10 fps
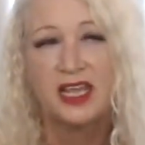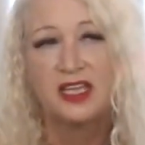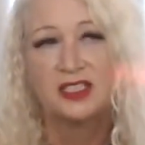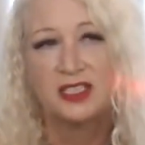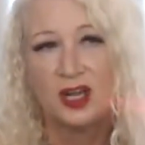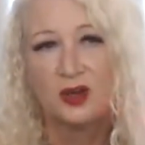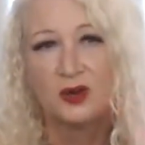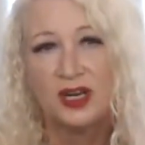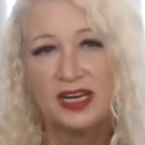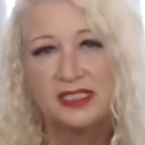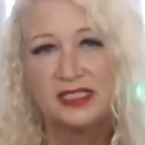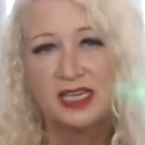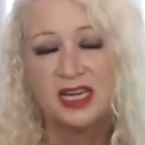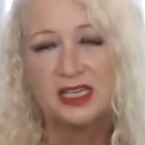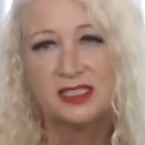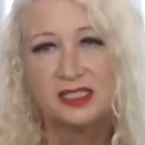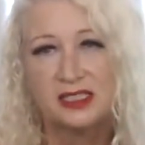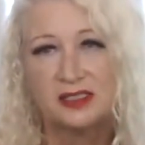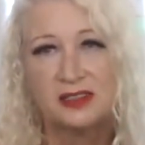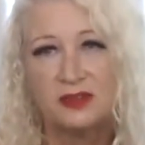So it's
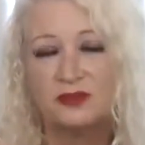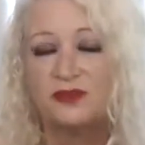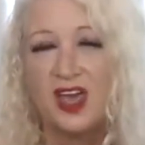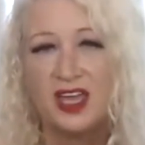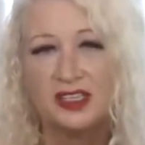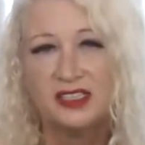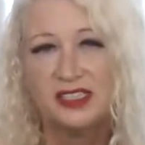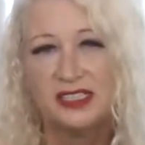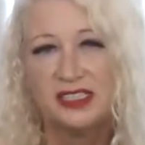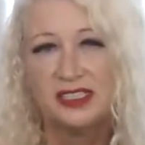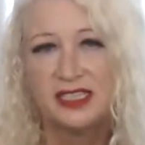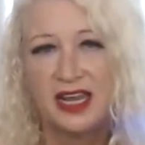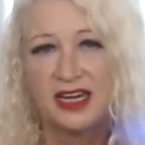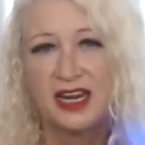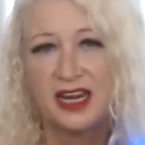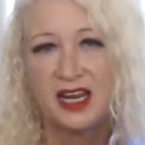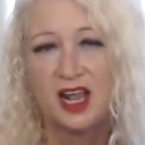fun, it's exciting.